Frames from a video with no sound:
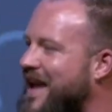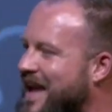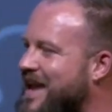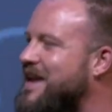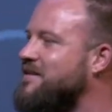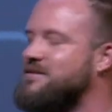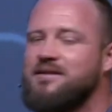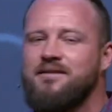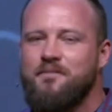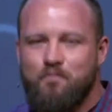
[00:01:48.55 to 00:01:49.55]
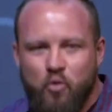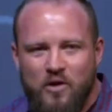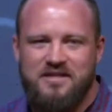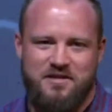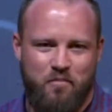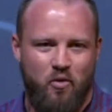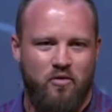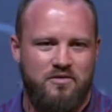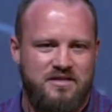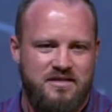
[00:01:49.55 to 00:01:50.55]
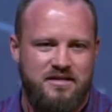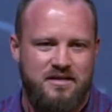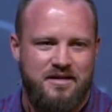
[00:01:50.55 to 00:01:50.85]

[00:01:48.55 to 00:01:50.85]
Eight Principles